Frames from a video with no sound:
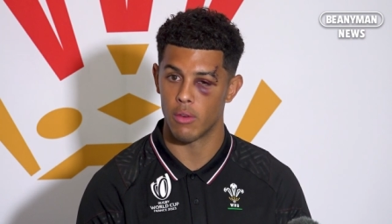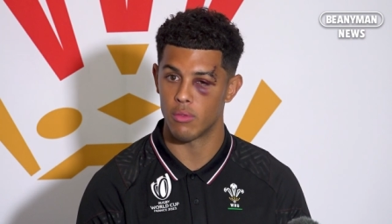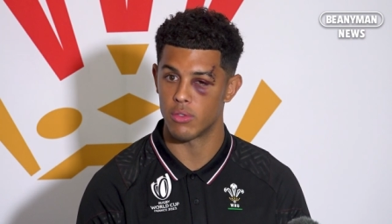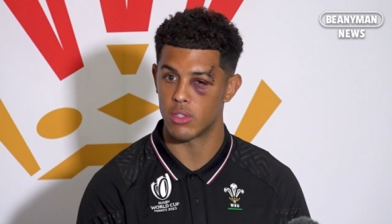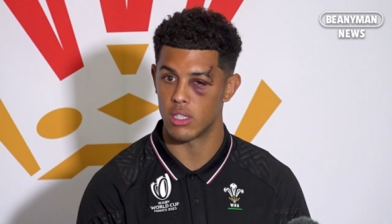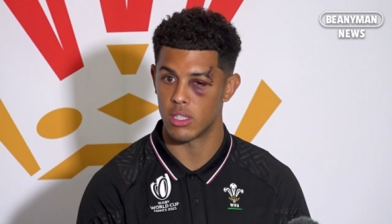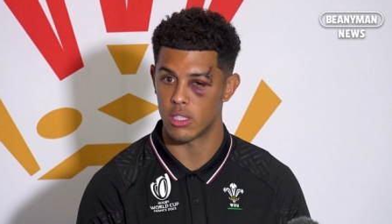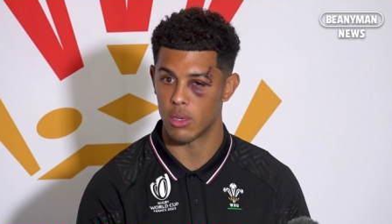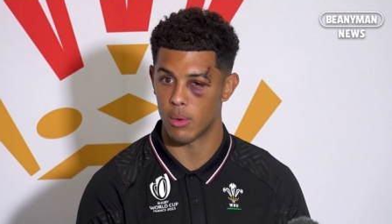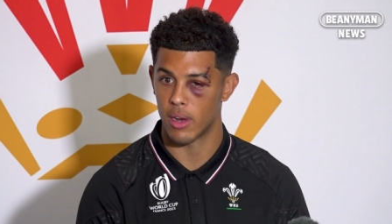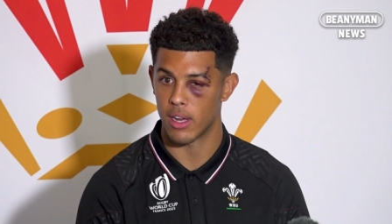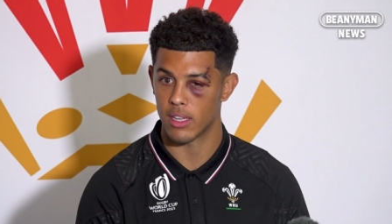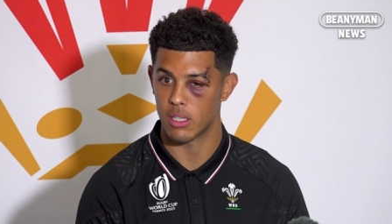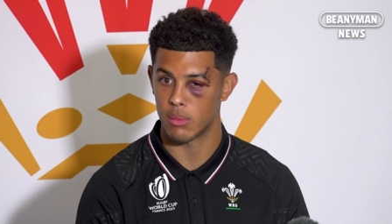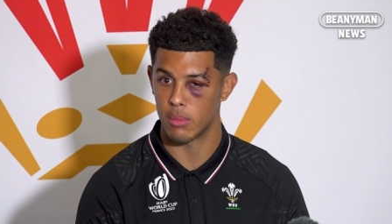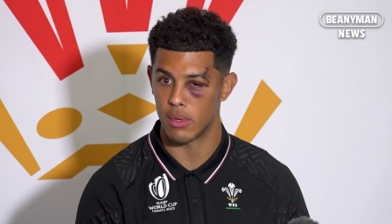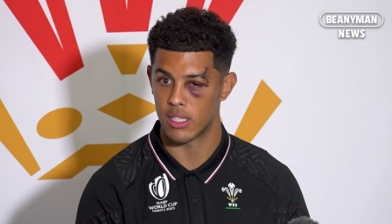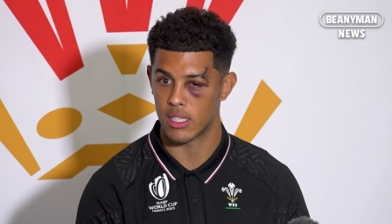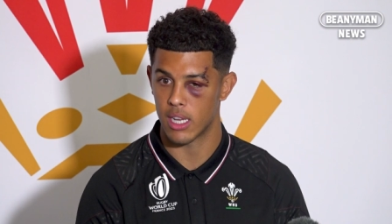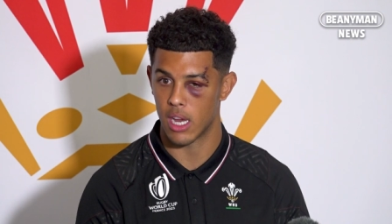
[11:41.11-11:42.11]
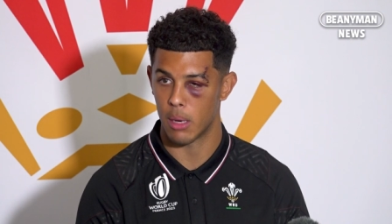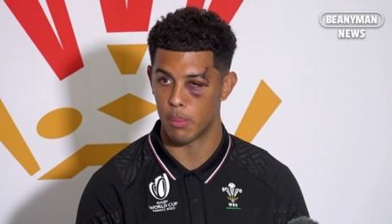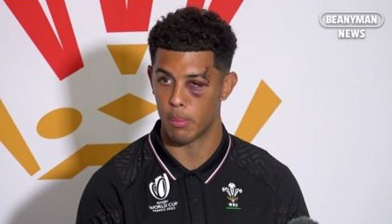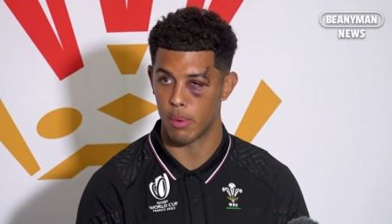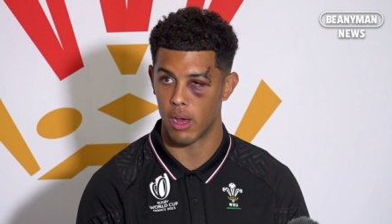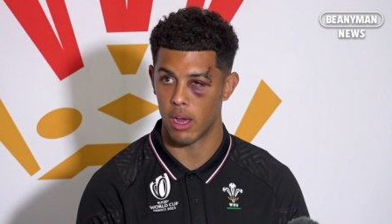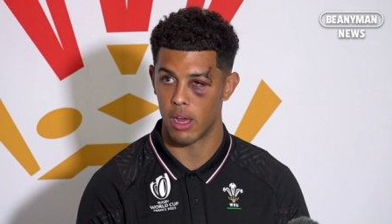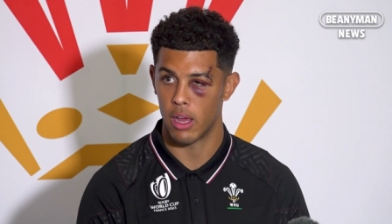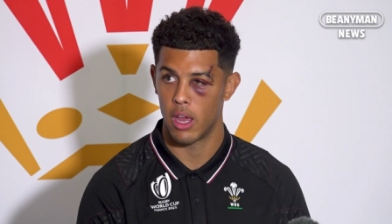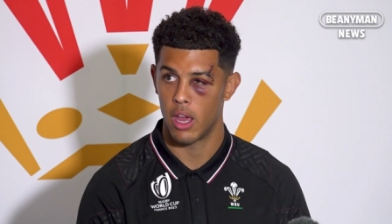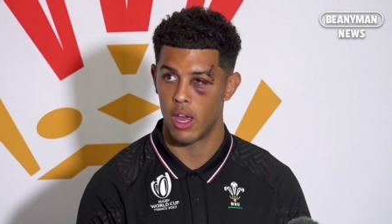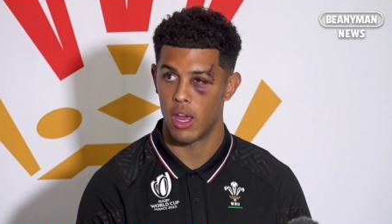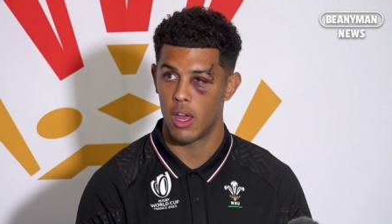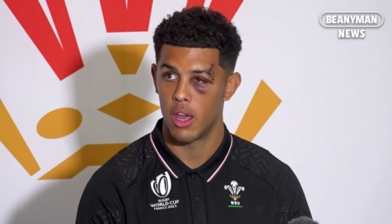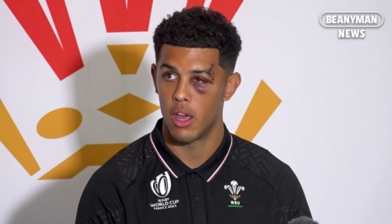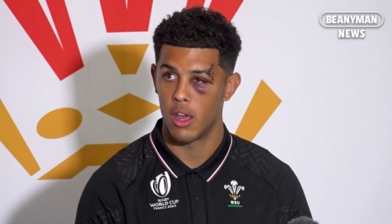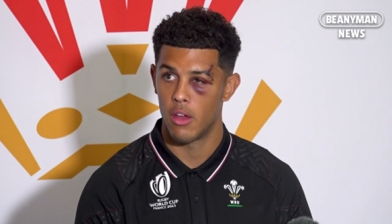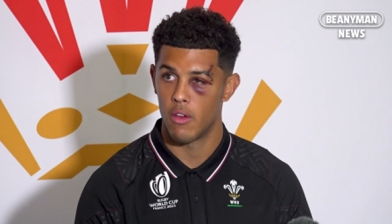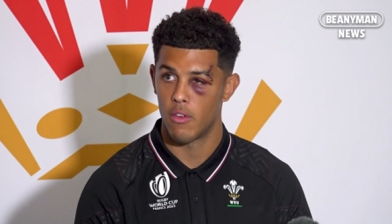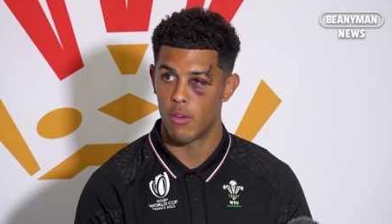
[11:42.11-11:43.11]
Obviously someone has to miss out, but
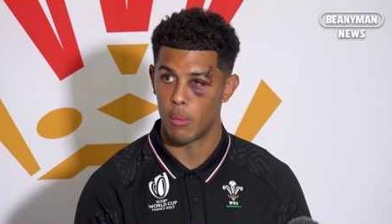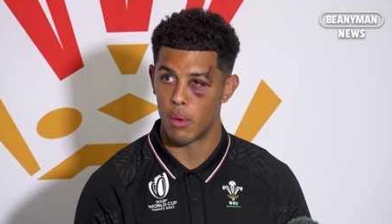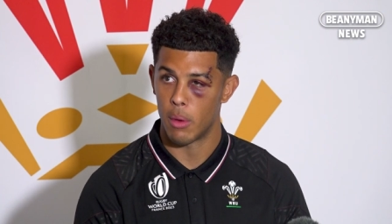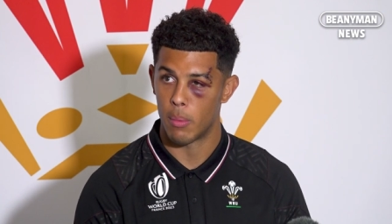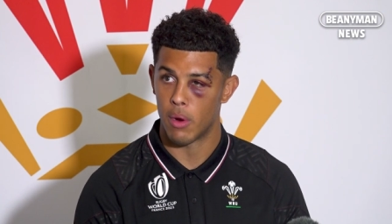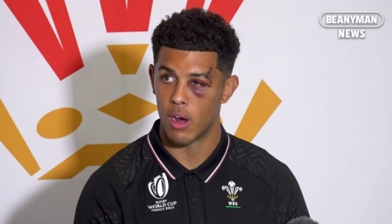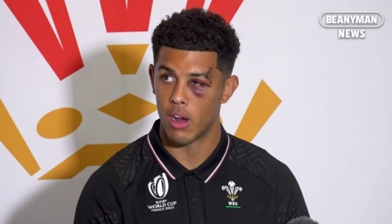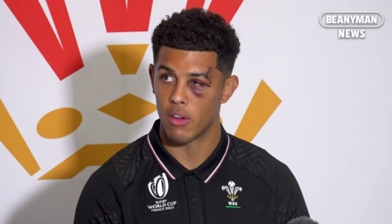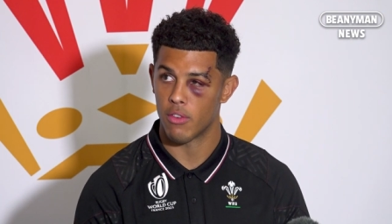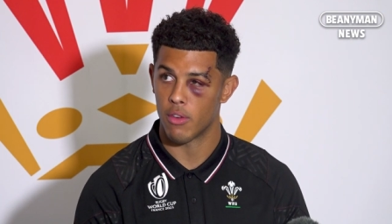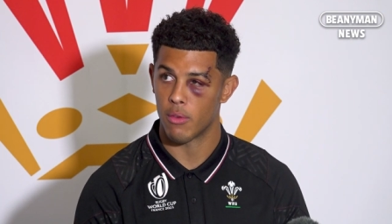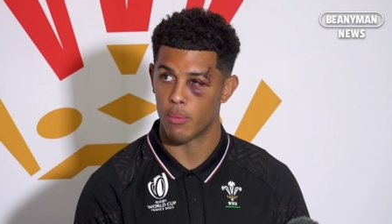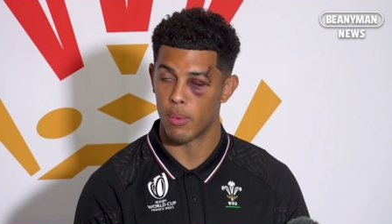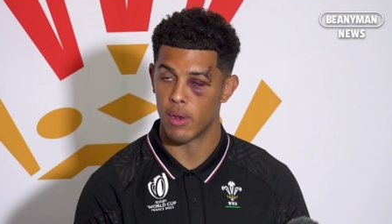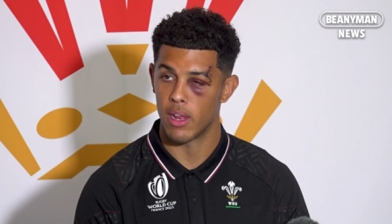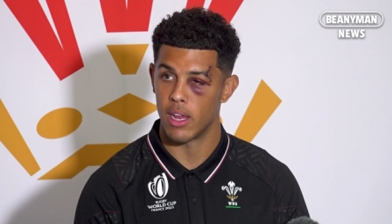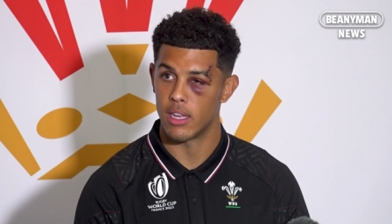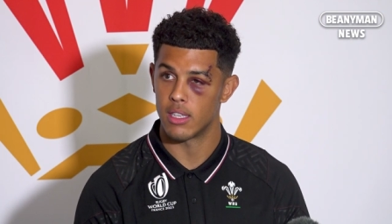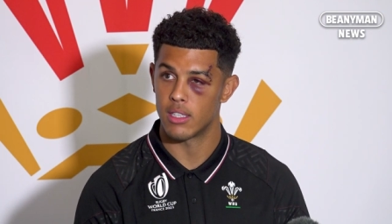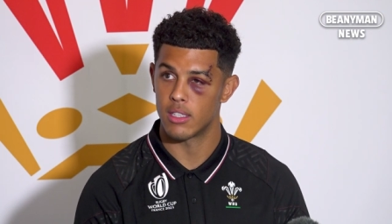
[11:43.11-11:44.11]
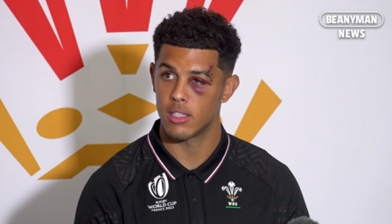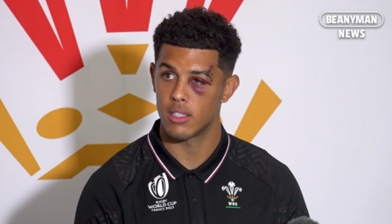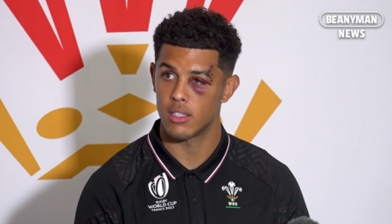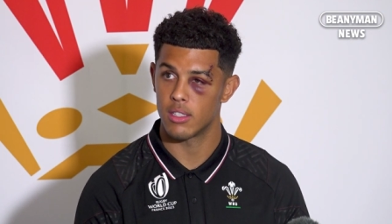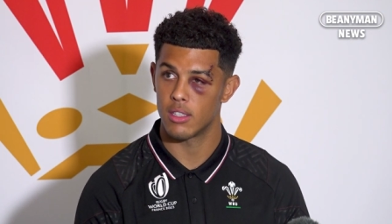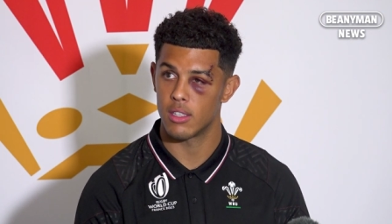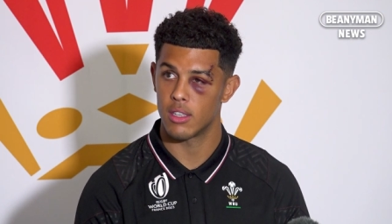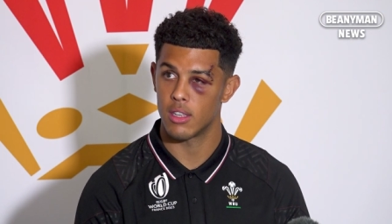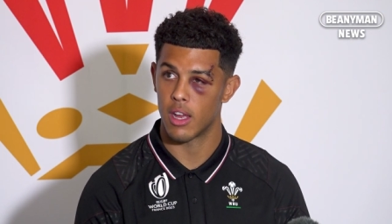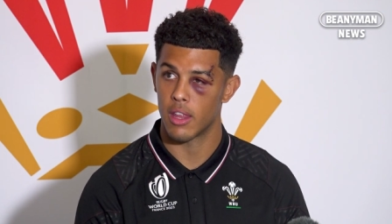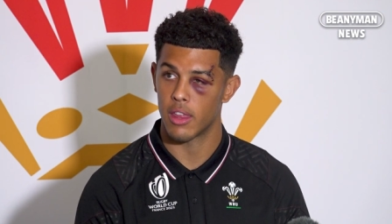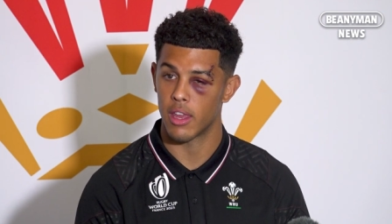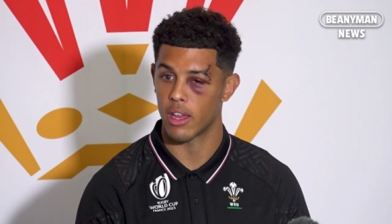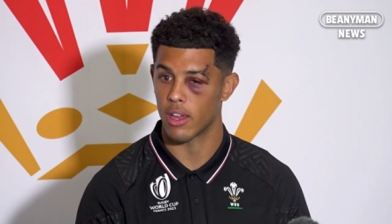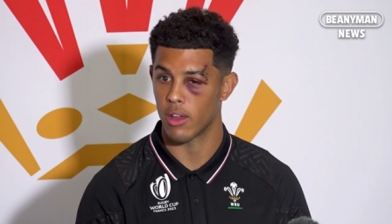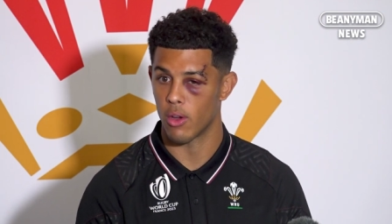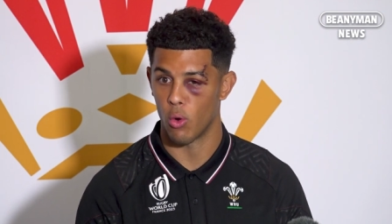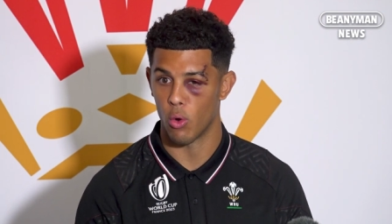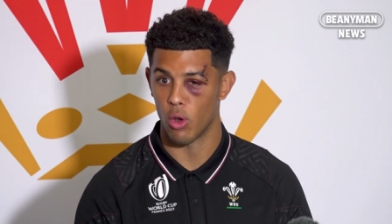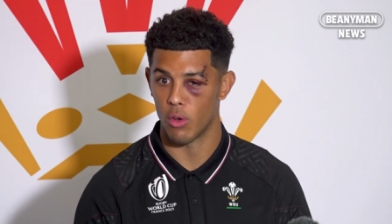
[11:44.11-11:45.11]
for me preferably it's, I
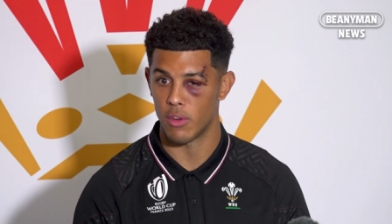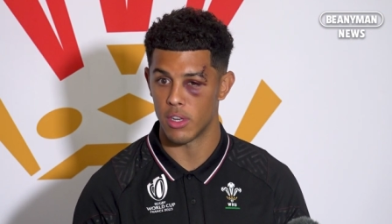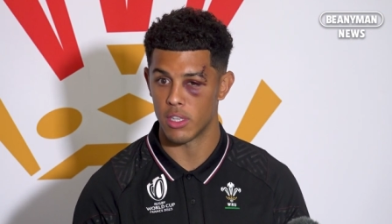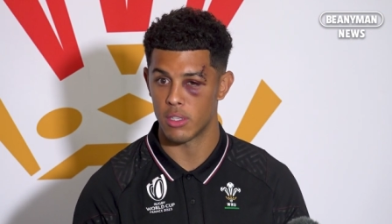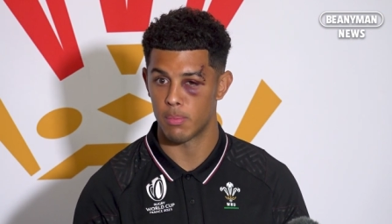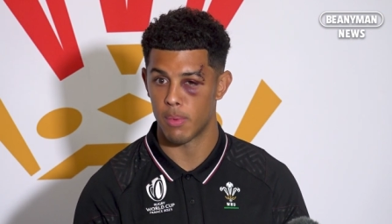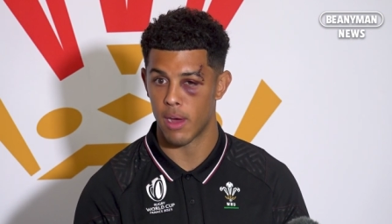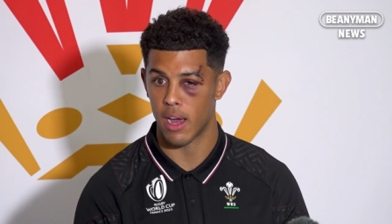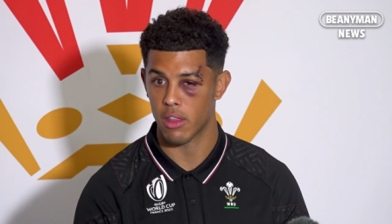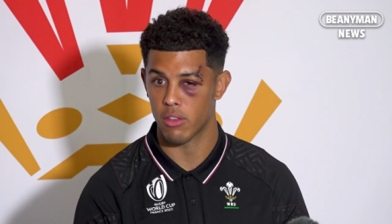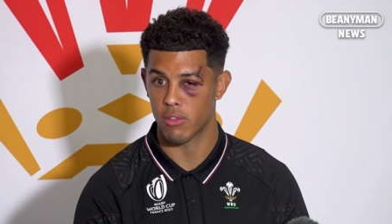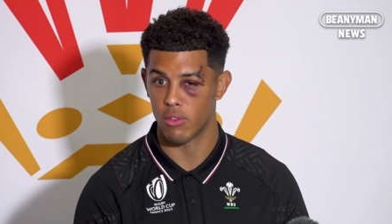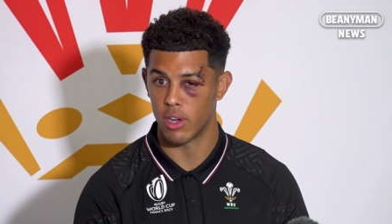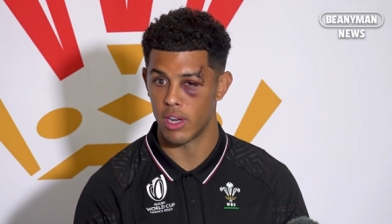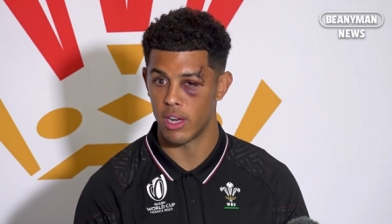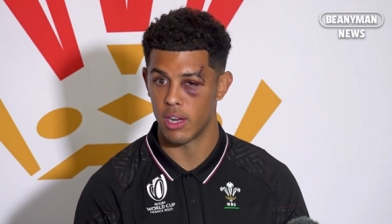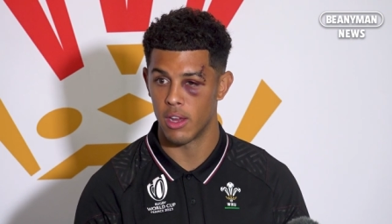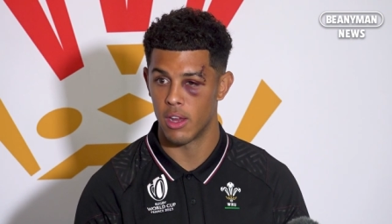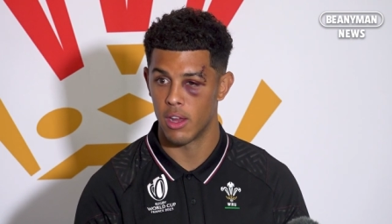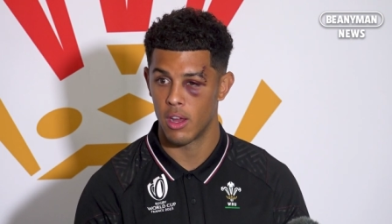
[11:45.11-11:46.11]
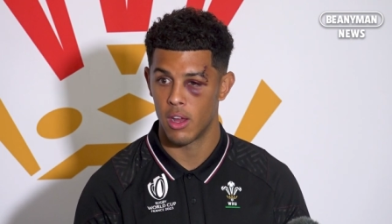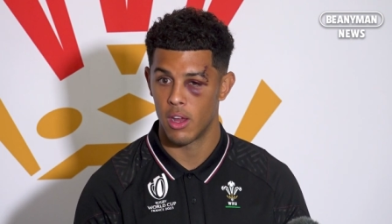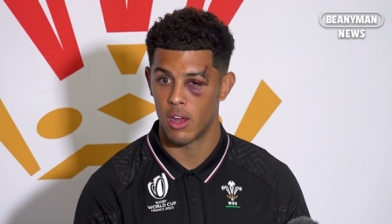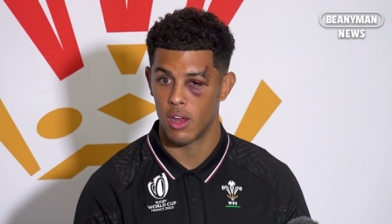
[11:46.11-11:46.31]
think all of us back three,